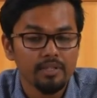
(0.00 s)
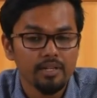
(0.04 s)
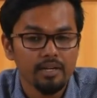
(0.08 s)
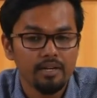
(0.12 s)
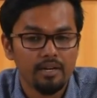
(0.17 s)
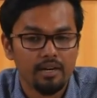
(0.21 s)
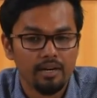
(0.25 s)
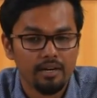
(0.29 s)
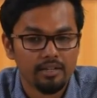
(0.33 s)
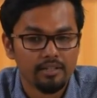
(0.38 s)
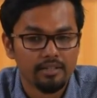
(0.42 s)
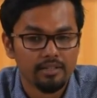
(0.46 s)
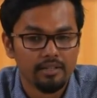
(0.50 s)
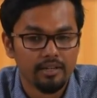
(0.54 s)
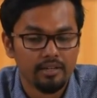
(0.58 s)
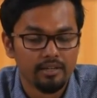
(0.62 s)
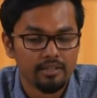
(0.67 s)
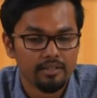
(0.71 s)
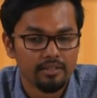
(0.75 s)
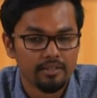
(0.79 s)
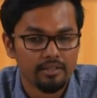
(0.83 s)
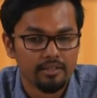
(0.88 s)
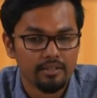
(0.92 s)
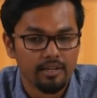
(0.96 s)
um,
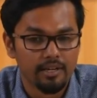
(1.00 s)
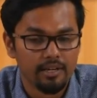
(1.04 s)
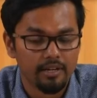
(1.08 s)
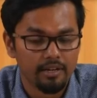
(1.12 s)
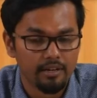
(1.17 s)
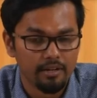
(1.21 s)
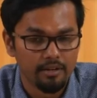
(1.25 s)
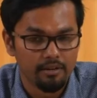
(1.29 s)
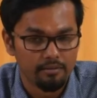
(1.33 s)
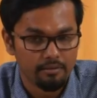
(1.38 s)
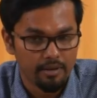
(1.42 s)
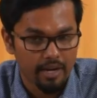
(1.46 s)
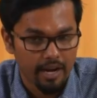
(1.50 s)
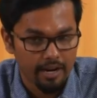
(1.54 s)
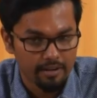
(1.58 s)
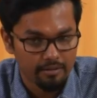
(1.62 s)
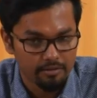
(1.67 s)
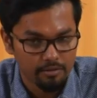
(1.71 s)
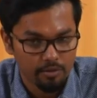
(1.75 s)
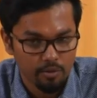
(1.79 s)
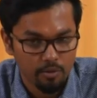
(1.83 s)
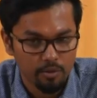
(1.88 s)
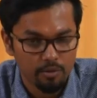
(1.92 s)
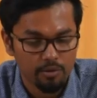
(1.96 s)
um, uh,
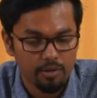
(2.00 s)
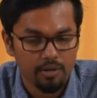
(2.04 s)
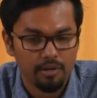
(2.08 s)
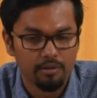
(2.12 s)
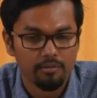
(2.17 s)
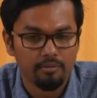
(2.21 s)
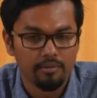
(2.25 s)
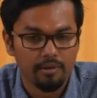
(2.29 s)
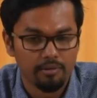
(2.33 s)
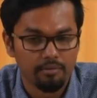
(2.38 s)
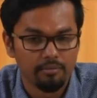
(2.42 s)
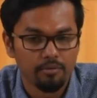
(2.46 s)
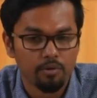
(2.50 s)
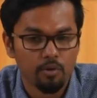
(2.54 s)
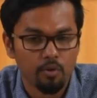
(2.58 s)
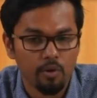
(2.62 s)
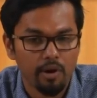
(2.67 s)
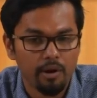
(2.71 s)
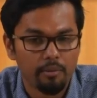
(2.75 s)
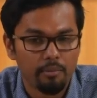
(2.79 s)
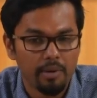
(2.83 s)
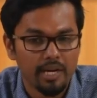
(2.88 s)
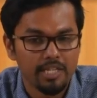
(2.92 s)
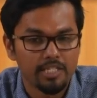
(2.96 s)
and go go
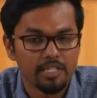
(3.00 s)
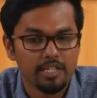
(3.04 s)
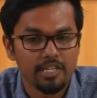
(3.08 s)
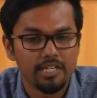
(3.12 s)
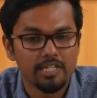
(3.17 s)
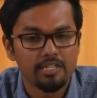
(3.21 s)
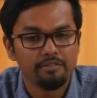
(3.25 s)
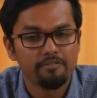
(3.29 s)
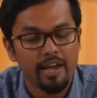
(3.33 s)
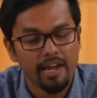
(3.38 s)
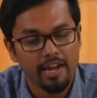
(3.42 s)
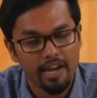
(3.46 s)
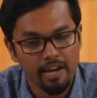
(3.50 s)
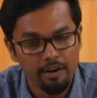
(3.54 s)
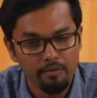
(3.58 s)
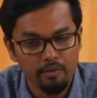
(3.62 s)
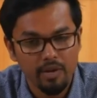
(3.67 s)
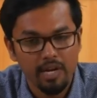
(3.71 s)
imaginative again